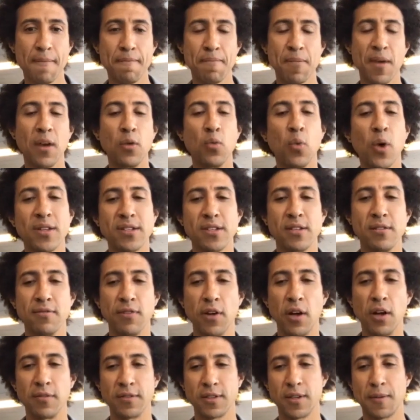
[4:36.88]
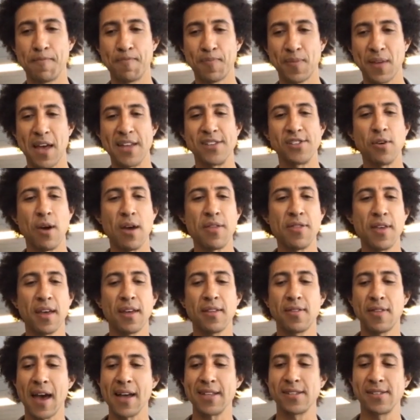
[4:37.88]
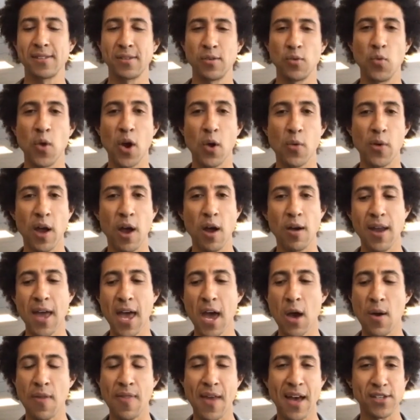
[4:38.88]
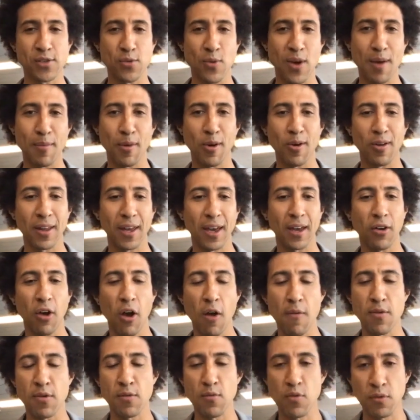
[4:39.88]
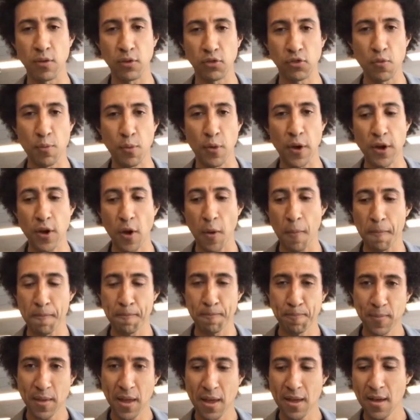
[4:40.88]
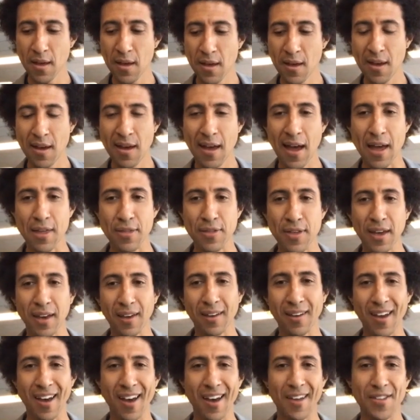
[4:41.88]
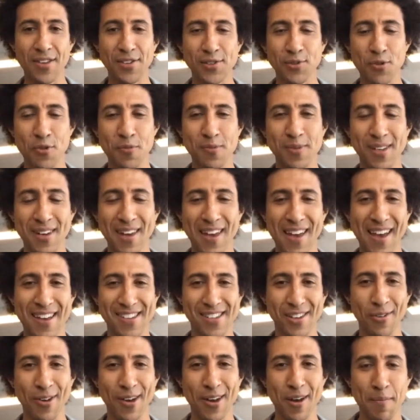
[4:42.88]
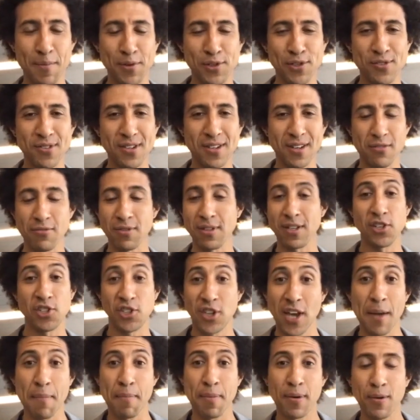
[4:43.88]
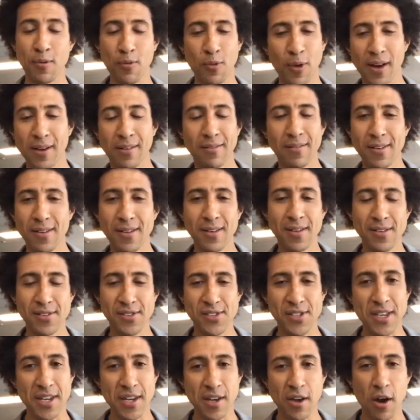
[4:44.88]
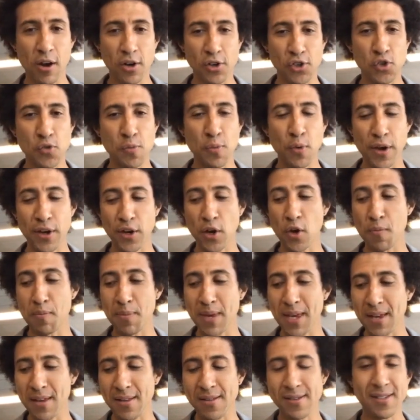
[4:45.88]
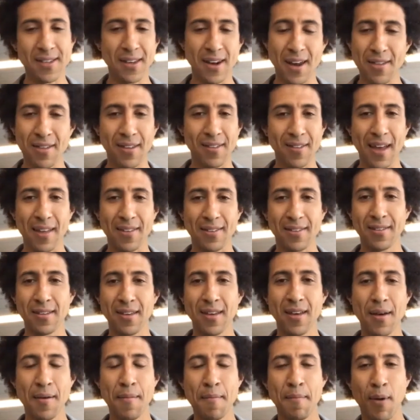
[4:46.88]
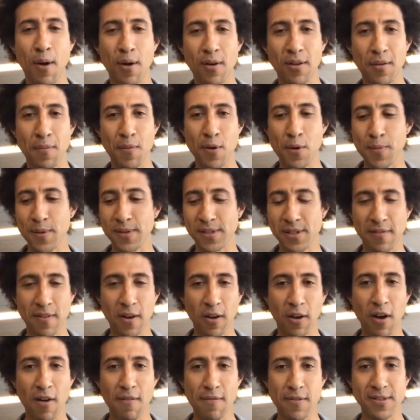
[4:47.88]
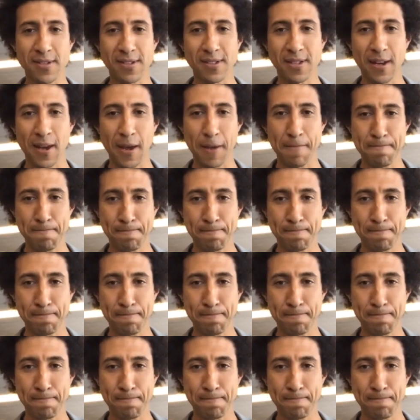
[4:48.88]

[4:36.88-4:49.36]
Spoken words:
And what's involved? And so I think that's where we are now, and that's why I'm calling it carbon removal 2.0. I think this group today has a great opportunity to really shape what CDR 2.0 means, and I think that's part of the purpose of our conference today.